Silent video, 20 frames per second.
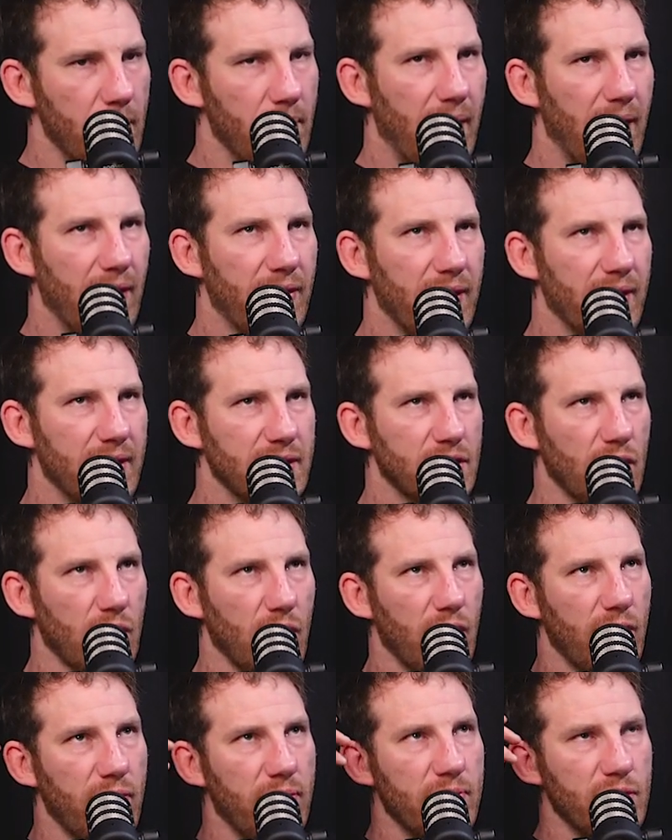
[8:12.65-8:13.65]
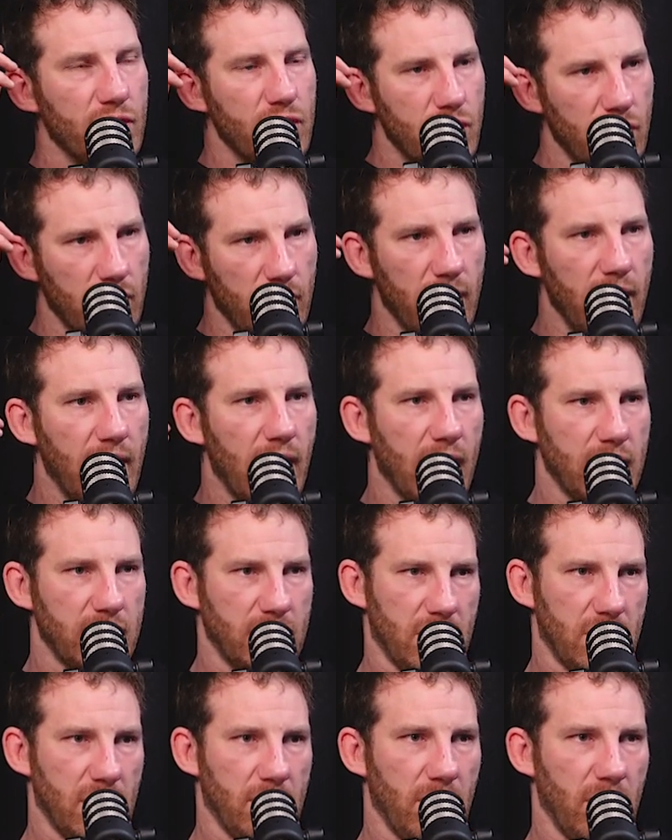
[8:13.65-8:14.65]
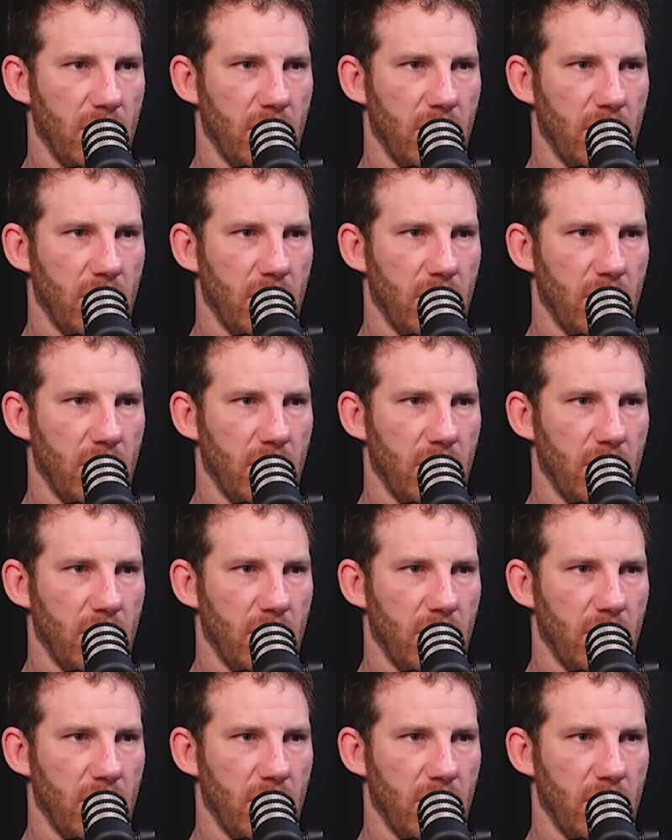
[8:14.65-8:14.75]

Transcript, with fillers: But I think there's a lot of maturity that has to come